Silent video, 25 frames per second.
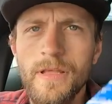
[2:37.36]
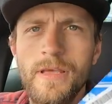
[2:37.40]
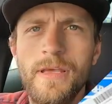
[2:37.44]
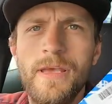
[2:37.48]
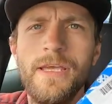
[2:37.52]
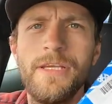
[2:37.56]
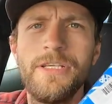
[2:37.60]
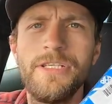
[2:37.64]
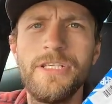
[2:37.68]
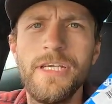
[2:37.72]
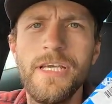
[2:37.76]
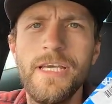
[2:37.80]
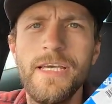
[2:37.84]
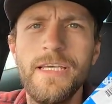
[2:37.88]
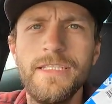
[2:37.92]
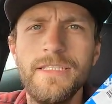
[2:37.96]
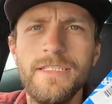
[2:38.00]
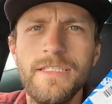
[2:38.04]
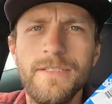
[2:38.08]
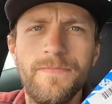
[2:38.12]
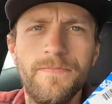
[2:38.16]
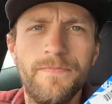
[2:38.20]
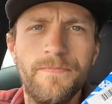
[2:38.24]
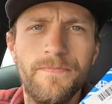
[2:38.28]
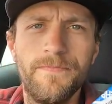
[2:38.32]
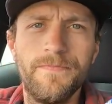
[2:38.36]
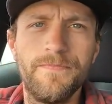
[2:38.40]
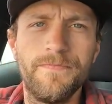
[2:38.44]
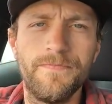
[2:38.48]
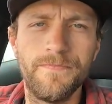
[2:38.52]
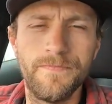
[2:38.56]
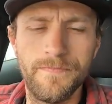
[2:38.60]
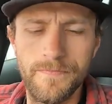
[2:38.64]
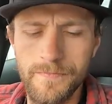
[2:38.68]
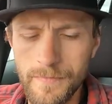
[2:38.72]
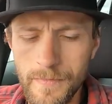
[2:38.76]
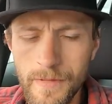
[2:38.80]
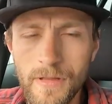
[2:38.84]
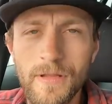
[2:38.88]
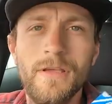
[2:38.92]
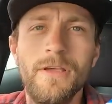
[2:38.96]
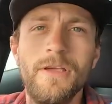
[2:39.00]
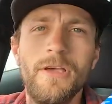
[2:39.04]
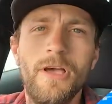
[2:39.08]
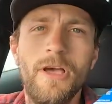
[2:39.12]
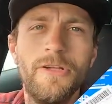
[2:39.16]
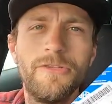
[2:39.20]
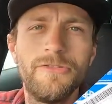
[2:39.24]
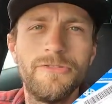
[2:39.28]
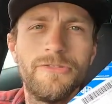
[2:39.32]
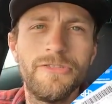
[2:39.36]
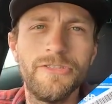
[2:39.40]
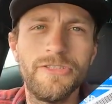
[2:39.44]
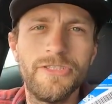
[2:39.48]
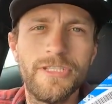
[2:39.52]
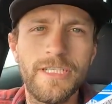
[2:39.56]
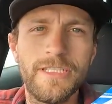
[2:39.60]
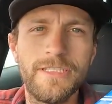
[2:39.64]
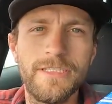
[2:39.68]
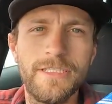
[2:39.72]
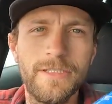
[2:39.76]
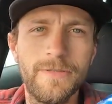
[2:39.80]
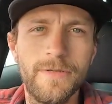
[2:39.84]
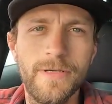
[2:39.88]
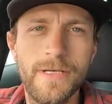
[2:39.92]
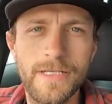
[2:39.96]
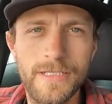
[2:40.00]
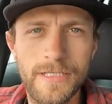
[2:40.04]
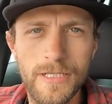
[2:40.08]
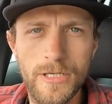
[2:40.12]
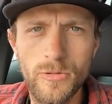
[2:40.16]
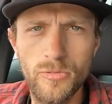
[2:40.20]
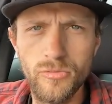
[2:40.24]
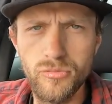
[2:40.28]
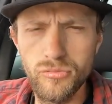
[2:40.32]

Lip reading: Here she is, 160 quid.